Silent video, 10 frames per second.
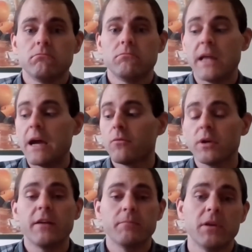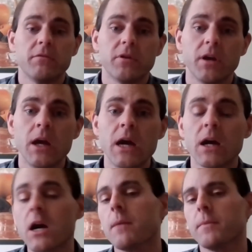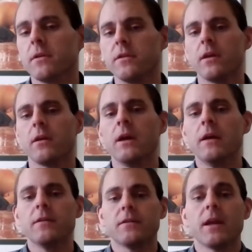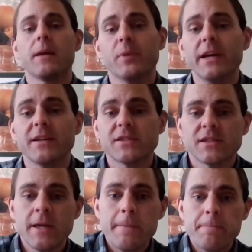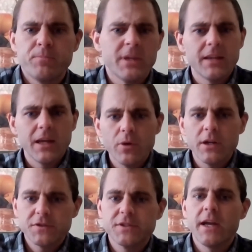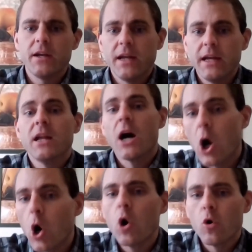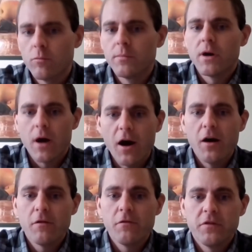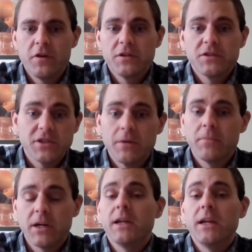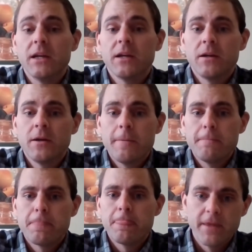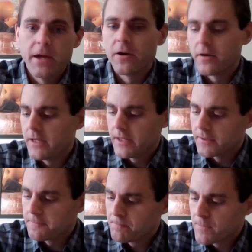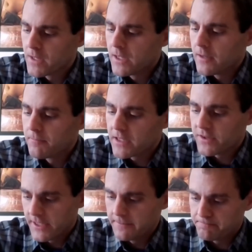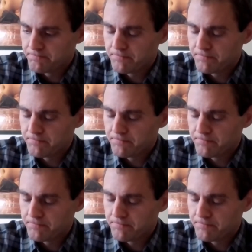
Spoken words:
That would have been a very common thing to take place, that they would have stayed in the home of somebody there in Bethlehem.